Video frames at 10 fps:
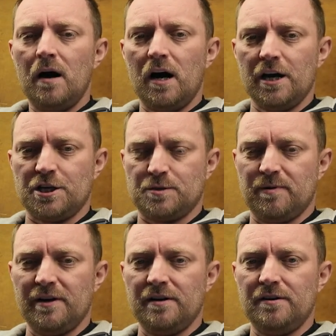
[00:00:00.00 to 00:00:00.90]
I
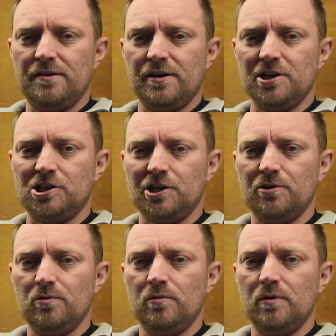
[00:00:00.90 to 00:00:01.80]
explained the
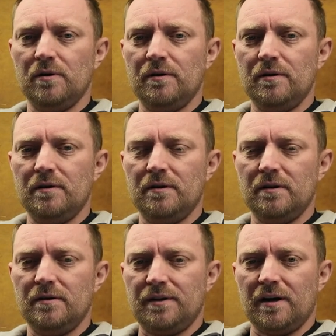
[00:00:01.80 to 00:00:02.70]
issue
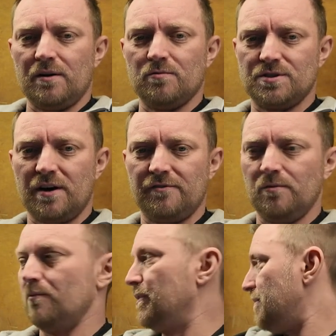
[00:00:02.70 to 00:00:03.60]
that I was
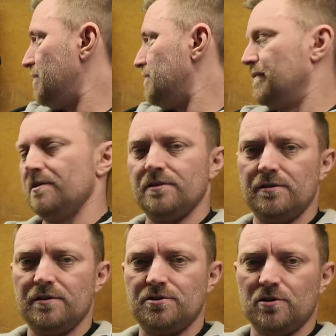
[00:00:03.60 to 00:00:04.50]
having with the
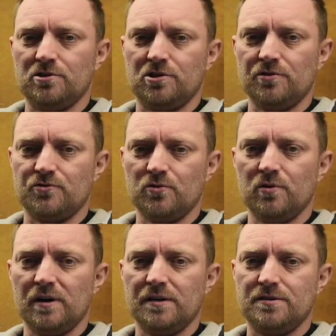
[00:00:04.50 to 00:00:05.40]
charge
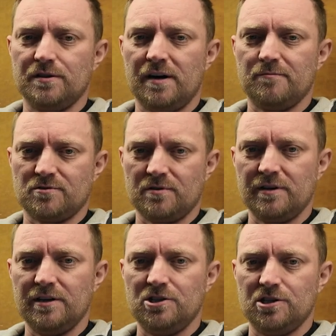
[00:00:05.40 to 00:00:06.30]
controller to the
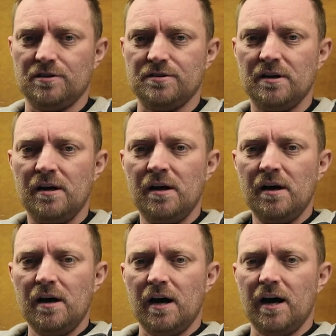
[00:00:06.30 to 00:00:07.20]
Amazon agent,
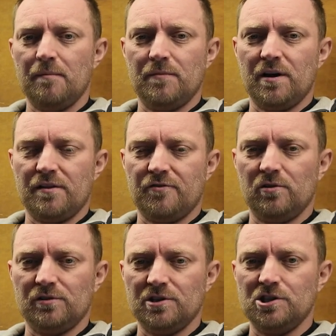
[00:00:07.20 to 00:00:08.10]
that the
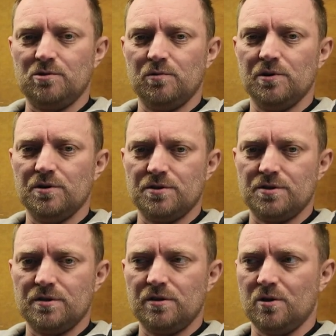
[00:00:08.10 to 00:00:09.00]
voltage
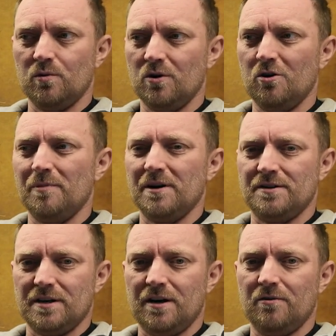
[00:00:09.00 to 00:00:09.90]
was going up and
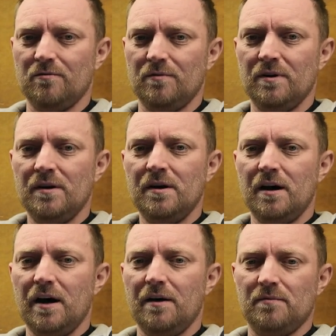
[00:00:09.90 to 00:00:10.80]
down,
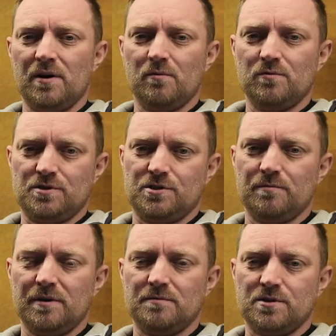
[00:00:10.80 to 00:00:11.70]
and that it was
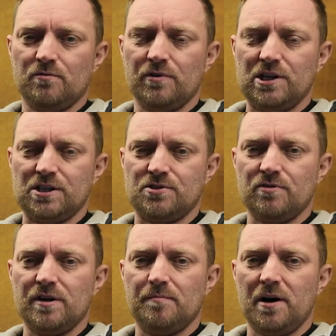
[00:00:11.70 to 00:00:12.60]
sometimes not
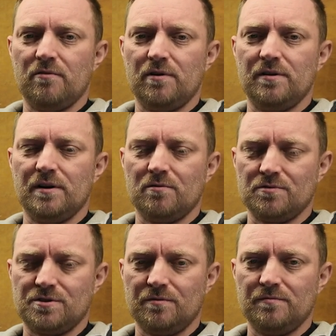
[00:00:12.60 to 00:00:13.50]
registering the battery, that it
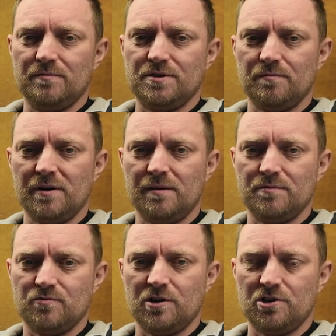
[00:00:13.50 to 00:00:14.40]
was
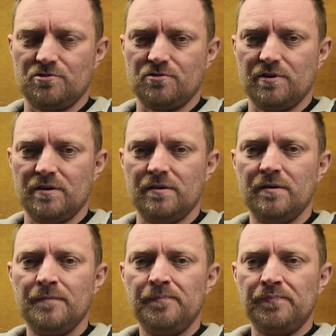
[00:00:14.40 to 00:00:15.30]
sometimes registering
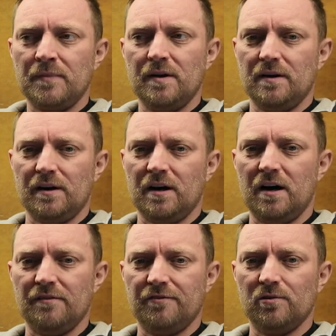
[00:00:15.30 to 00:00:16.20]
like
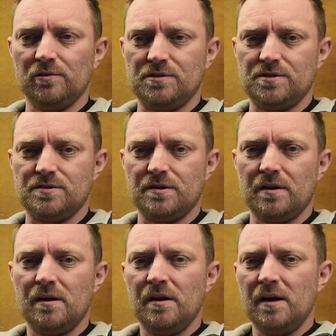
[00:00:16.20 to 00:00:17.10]
high volts.
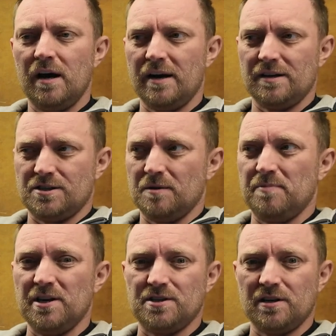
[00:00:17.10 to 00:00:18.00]
And I said
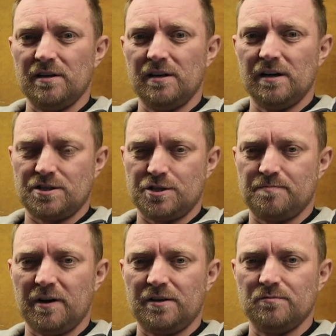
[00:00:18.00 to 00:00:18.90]
basically I
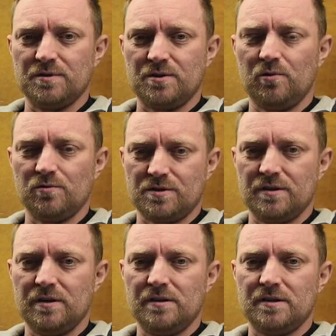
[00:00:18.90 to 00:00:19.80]
suspect it was
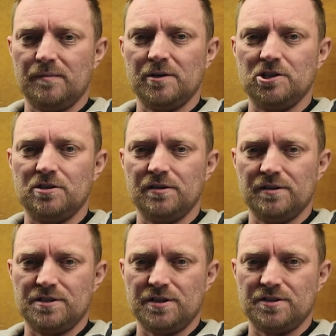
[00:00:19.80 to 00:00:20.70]
causing damage to
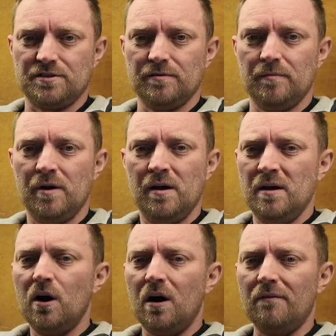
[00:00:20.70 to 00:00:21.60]
the system.
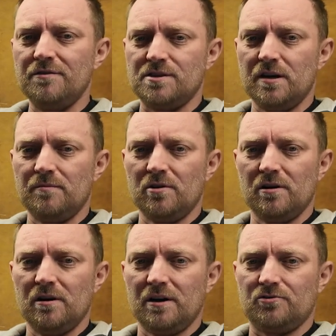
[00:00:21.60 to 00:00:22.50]
Obviously, I'm not
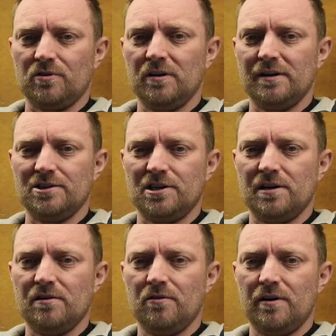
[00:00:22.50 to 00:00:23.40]
an electrical
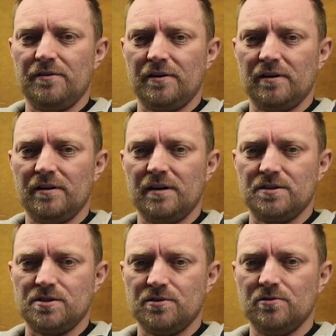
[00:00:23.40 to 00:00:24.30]
engineer or anything like
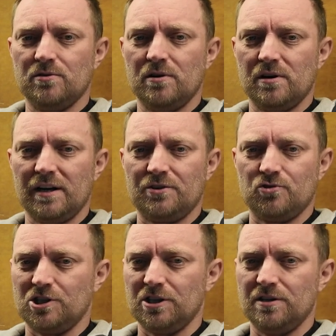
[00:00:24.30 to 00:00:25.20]
that, or an
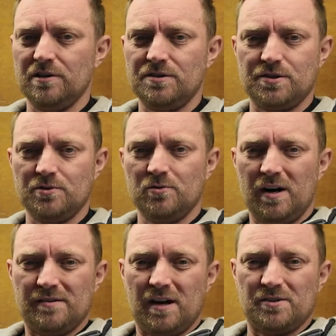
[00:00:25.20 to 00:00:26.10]
electrician, so
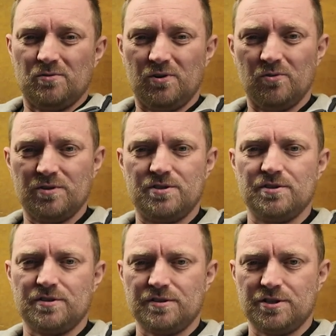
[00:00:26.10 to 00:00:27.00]
I don't know, it's
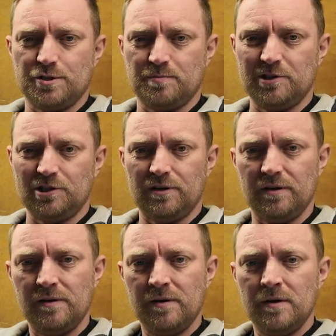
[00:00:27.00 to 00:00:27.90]
just a suspicion.
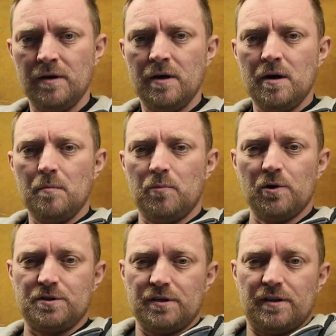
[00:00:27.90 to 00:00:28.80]

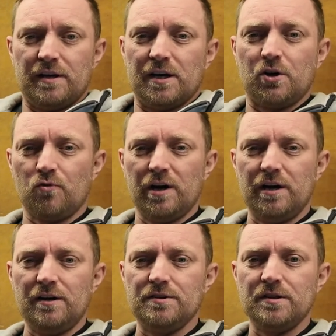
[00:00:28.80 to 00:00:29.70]
But they
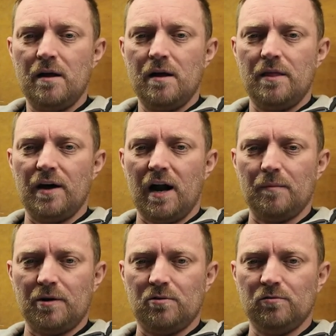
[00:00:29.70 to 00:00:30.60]
agreed. The
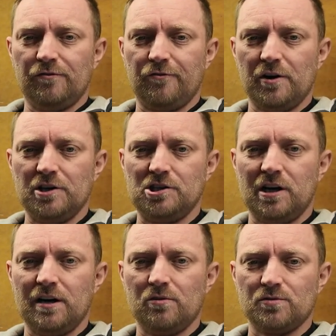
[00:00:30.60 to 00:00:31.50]
Alpicool fridge,
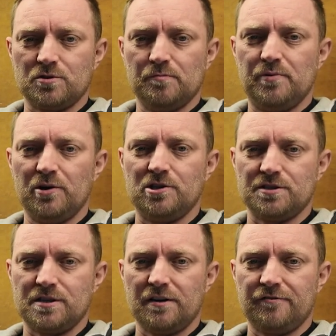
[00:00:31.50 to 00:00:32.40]
I also
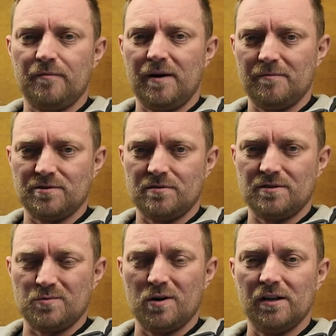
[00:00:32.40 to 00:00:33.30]
purchased that from Amazon
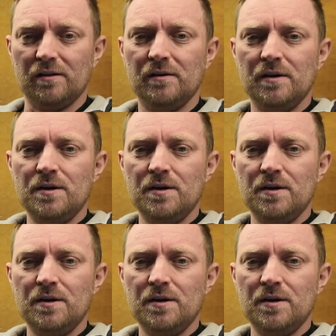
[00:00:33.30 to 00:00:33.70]
as well.